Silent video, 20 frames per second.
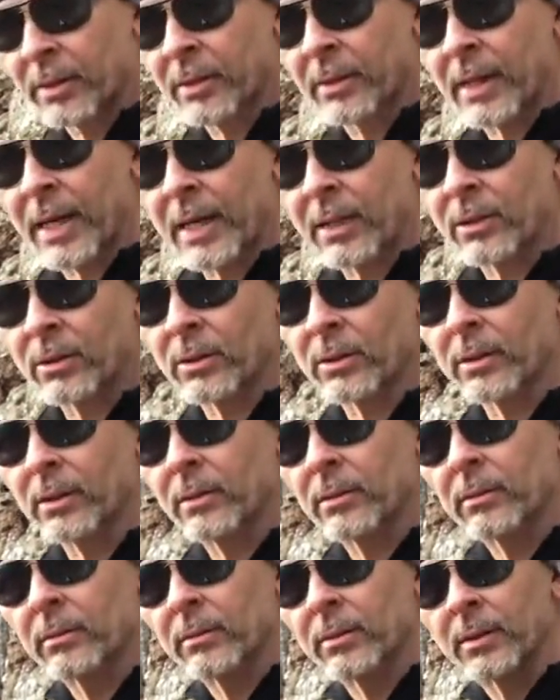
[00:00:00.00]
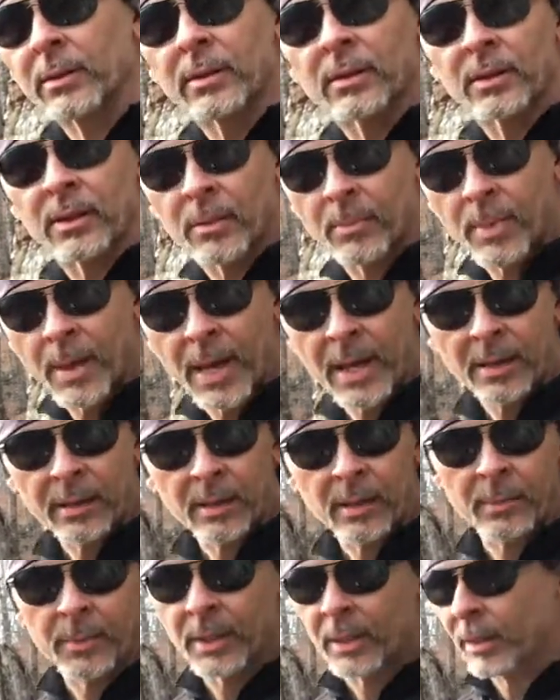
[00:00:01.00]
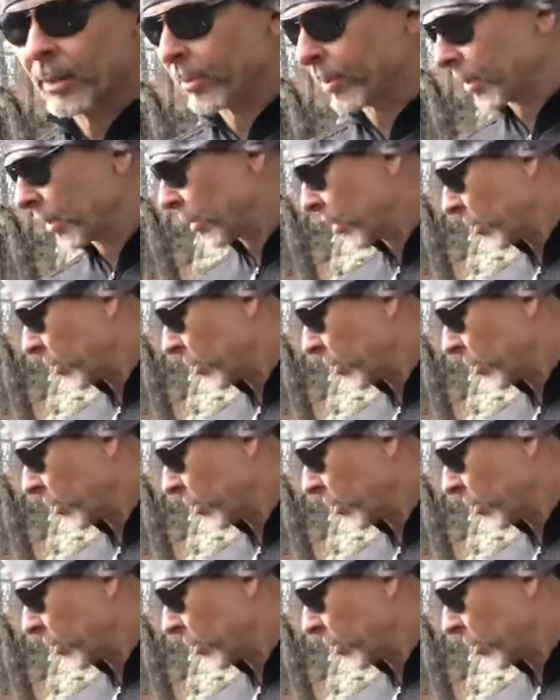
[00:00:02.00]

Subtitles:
is the path coming up, and